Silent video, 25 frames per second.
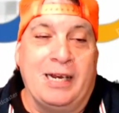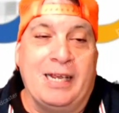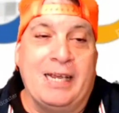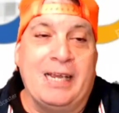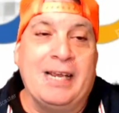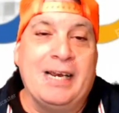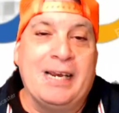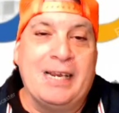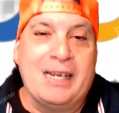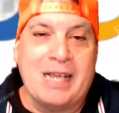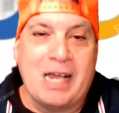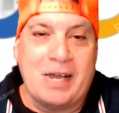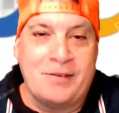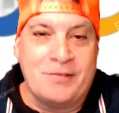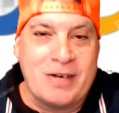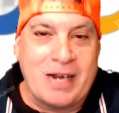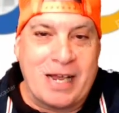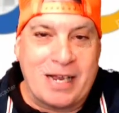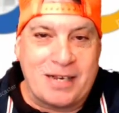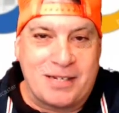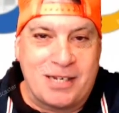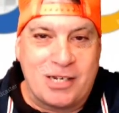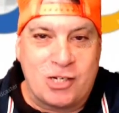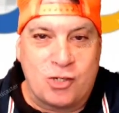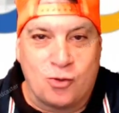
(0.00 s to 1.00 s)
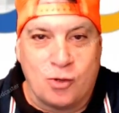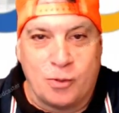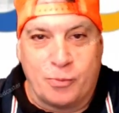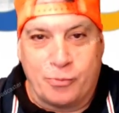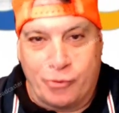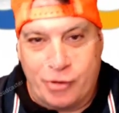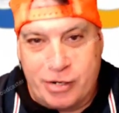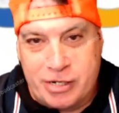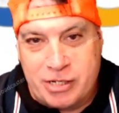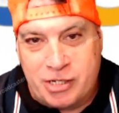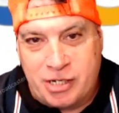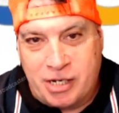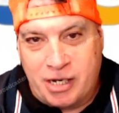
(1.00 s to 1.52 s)
Clearly having access to a
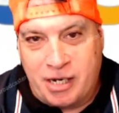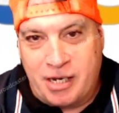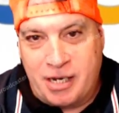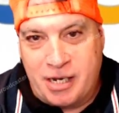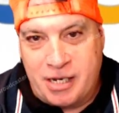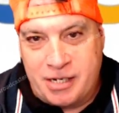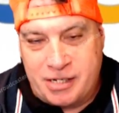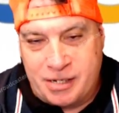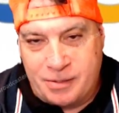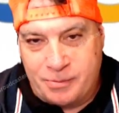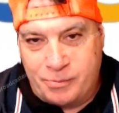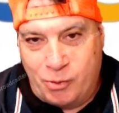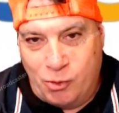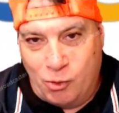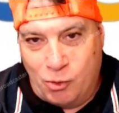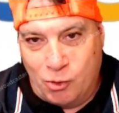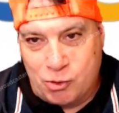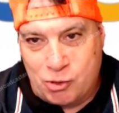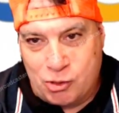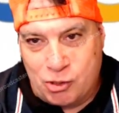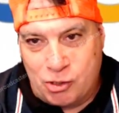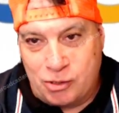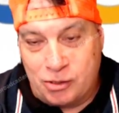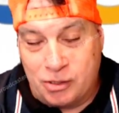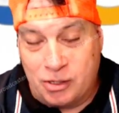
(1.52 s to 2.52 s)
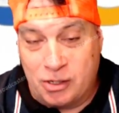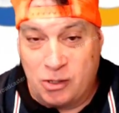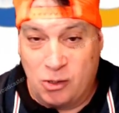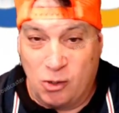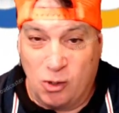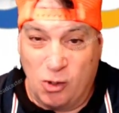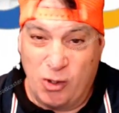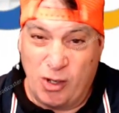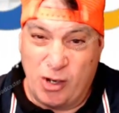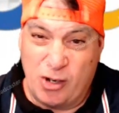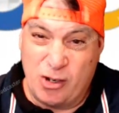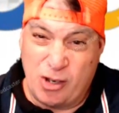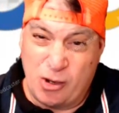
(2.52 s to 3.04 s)
printer is important,
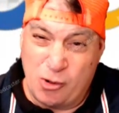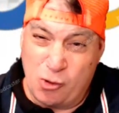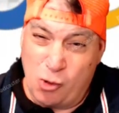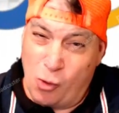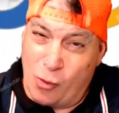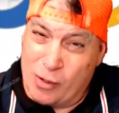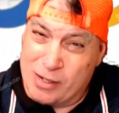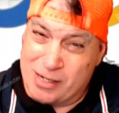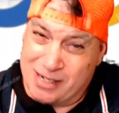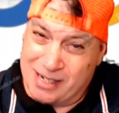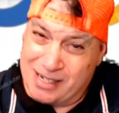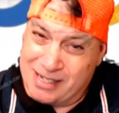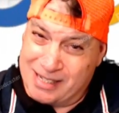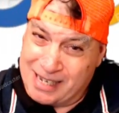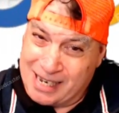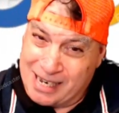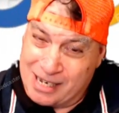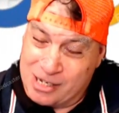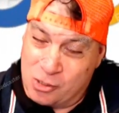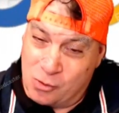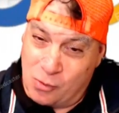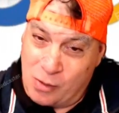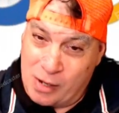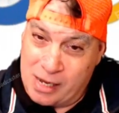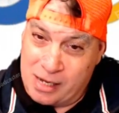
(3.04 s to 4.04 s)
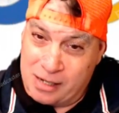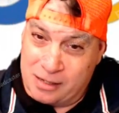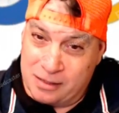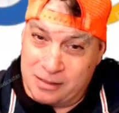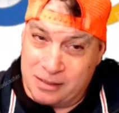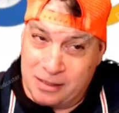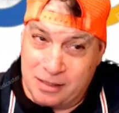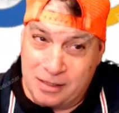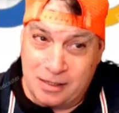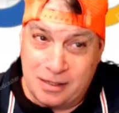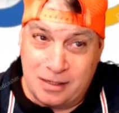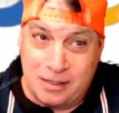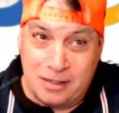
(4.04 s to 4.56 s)
although you don't always need that as
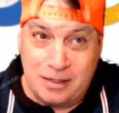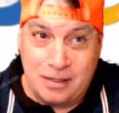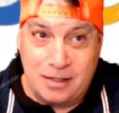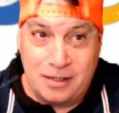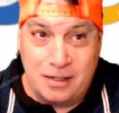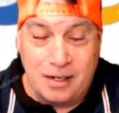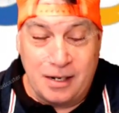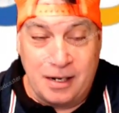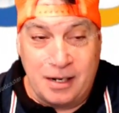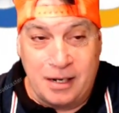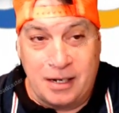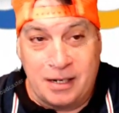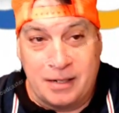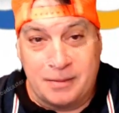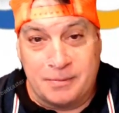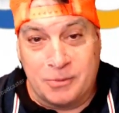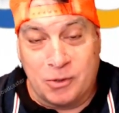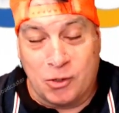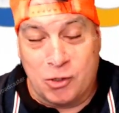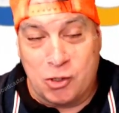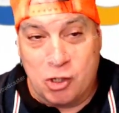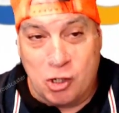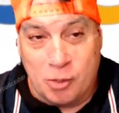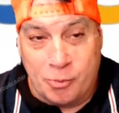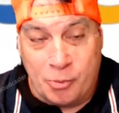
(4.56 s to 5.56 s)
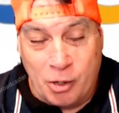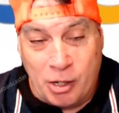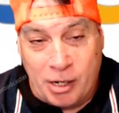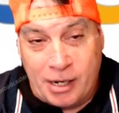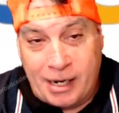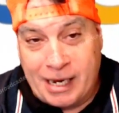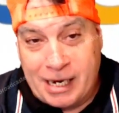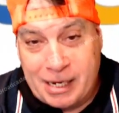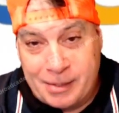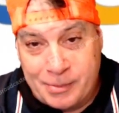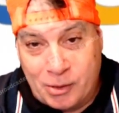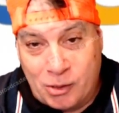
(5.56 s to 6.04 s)
well. because you've got to put a